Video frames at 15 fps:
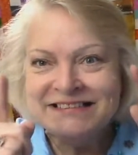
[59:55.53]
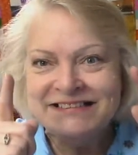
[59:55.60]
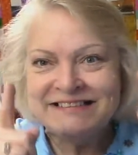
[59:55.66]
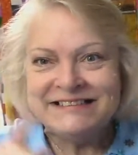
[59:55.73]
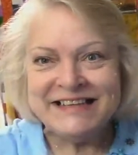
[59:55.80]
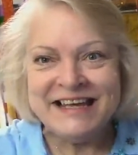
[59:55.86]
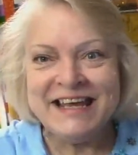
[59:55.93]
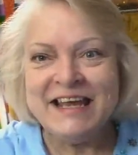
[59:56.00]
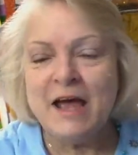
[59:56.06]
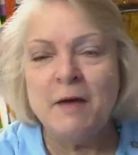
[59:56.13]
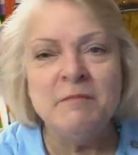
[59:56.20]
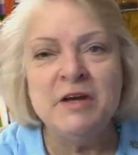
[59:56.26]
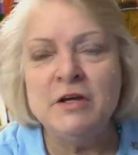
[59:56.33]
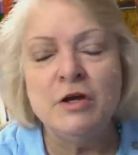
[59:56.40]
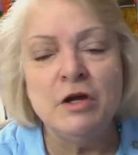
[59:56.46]
See,
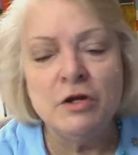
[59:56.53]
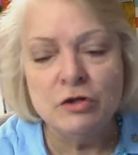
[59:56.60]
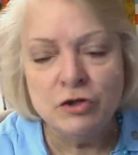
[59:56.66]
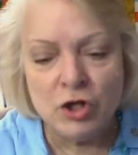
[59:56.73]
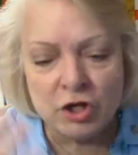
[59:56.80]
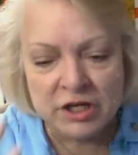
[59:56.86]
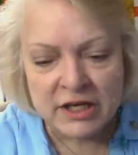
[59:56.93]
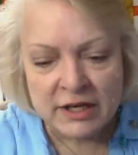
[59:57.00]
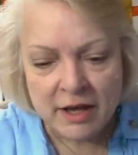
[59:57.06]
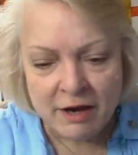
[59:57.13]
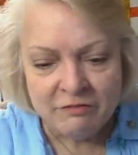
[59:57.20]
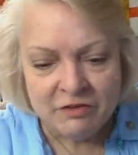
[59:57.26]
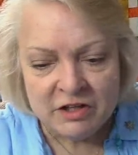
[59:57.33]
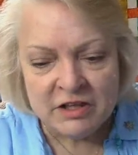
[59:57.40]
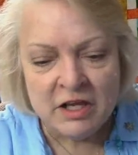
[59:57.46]
I mean, look at
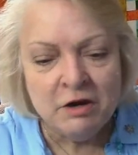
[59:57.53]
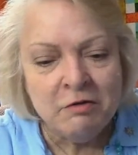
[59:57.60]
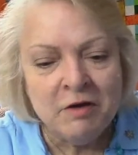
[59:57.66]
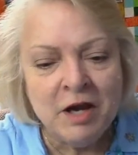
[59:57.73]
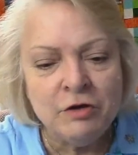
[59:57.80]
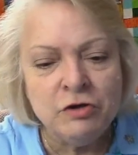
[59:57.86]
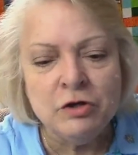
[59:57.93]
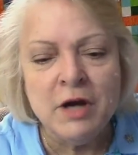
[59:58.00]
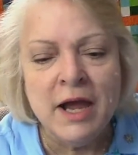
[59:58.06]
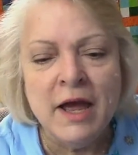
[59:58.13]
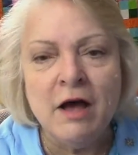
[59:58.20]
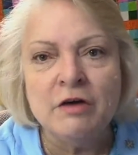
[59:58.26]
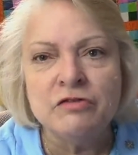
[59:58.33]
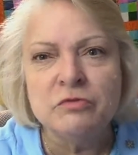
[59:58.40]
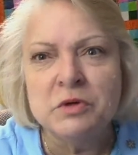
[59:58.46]
everything around your
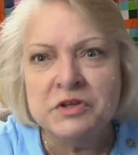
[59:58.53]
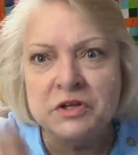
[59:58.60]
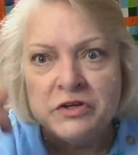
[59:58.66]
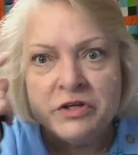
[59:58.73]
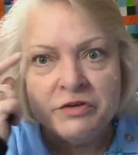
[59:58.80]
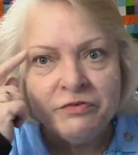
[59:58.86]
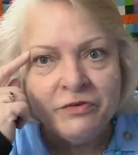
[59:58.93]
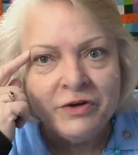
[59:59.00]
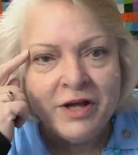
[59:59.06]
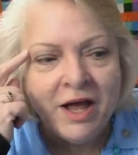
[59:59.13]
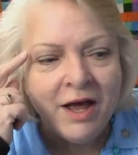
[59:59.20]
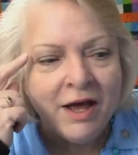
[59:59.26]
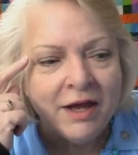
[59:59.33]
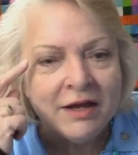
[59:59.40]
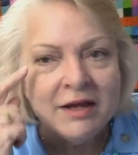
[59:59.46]
house with a different
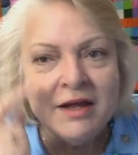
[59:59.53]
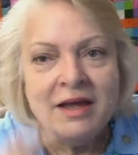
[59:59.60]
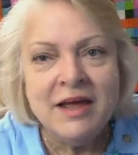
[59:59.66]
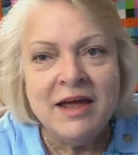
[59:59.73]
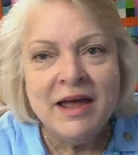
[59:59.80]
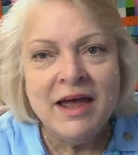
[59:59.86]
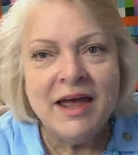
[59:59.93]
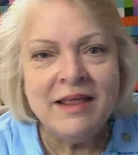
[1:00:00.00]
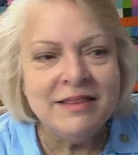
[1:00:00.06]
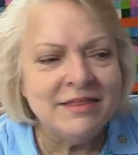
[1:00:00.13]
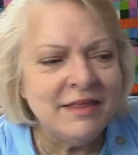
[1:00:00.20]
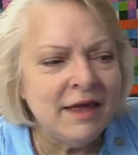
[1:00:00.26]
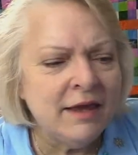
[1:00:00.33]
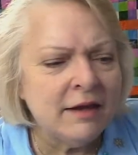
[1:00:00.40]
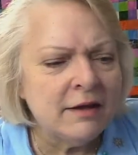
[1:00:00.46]
eye
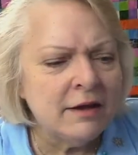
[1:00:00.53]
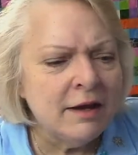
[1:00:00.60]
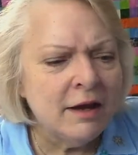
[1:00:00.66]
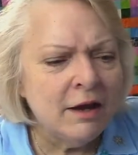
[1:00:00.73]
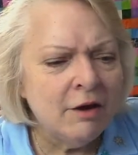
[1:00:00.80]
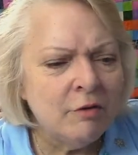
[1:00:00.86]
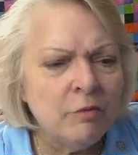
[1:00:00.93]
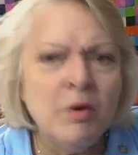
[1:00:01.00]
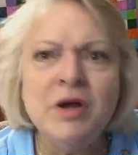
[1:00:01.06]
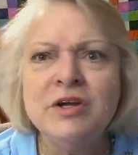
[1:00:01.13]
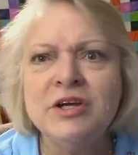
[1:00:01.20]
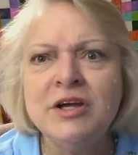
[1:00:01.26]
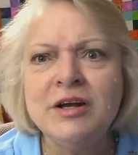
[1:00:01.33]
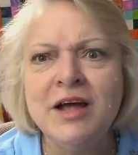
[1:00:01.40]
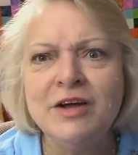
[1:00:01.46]
and think,
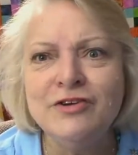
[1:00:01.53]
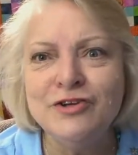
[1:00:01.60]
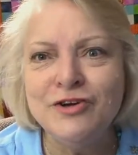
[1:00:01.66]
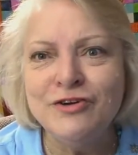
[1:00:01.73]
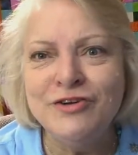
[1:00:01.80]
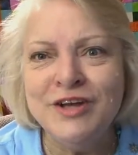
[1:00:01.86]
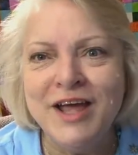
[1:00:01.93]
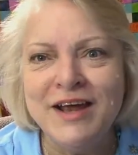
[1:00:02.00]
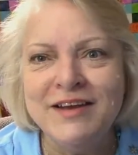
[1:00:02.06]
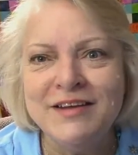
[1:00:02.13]
what could I turn that